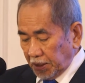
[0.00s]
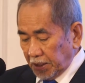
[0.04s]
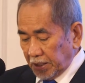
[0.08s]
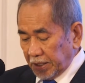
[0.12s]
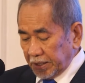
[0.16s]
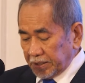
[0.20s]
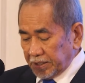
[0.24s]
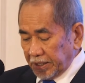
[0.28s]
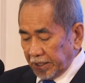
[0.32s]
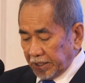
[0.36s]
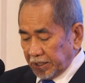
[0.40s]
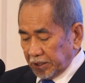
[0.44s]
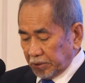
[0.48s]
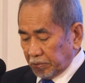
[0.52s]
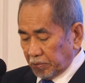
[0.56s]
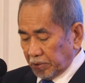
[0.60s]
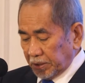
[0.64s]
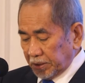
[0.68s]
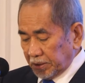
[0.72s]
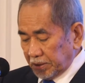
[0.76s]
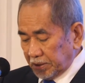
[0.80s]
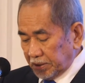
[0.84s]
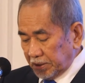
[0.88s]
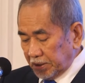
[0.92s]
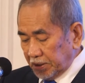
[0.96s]
The second
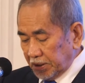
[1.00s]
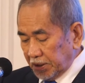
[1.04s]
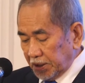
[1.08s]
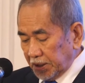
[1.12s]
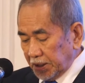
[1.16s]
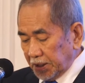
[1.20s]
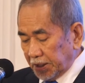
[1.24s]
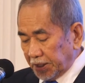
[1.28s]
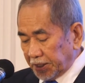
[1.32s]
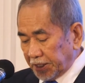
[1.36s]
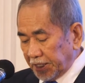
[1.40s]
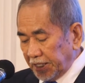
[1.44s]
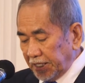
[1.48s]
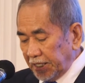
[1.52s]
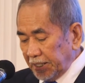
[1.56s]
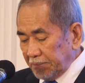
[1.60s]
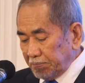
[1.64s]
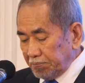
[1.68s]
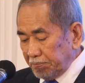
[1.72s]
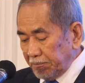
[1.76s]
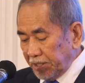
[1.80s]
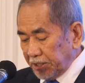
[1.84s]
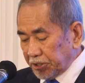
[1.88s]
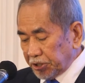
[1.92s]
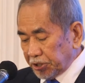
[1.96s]
one.
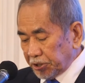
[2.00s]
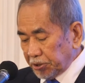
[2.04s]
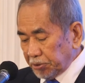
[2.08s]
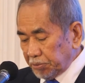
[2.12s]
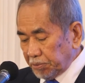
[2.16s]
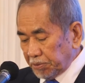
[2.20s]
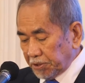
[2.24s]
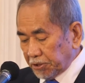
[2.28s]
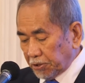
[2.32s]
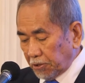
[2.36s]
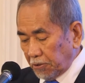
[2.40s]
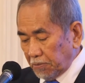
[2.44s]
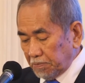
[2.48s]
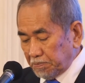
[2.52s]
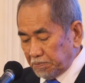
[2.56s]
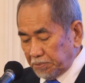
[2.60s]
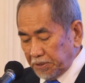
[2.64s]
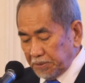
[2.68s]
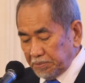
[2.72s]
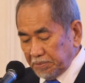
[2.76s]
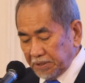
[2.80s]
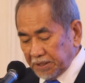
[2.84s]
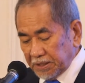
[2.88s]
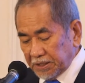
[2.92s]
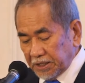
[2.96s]
Relief measures were
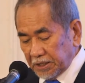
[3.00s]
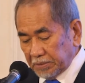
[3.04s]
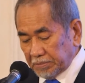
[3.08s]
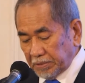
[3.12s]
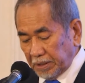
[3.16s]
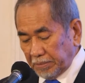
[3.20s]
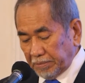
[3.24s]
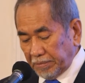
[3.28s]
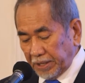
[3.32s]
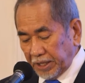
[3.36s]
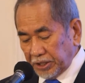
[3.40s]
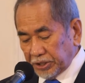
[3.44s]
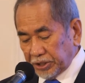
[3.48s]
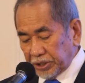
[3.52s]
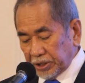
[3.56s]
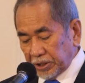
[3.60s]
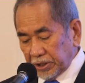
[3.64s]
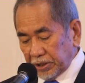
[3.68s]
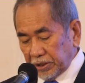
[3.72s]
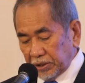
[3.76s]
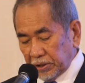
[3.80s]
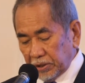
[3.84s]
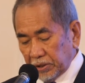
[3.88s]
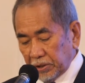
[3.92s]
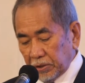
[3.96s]
complemented by
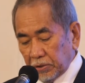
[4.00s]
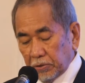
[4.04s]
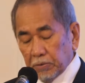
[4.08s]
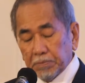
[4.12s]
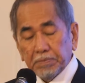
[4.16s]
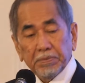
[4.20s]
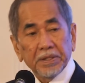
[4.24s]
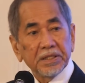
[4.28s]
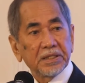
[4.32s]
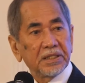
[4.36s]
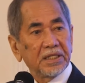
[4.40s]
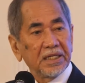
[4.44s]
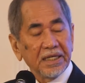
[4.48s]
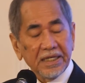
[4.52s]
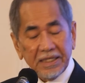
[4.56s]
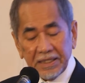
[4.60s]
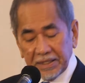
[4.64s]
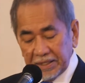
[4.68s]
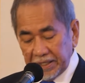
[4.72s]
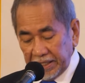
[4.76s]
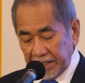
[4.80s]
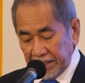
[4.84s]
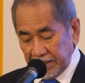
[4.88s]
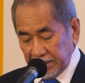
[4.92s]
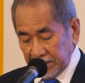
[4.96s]
measures to
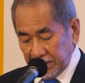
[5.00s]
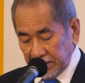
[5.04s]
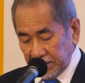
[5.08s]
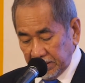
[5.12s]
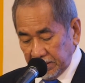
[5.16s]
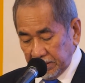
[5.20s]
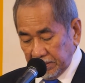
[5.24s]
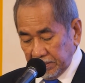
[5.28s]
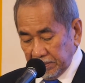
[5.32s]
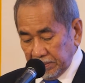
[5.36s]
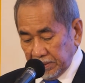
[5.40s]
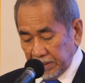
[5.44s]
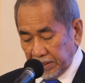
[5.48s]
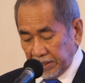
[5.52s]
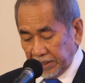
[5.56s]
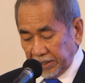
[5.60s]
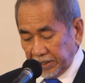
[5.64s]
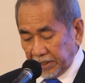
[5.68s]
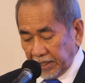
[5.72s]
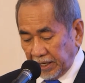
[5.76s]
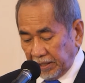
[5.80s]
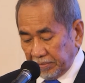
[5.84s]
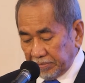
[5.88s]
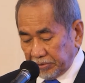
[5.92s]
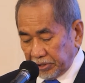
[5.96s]
facilitate
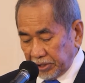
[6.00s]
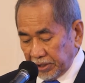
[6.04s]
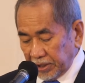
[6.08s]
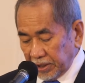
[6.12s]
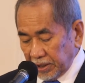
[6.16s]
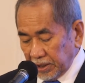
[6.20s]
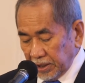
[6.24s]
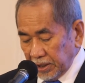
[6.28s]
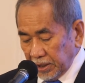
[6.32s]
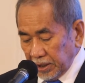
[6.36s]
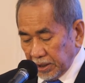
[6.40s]
recovery.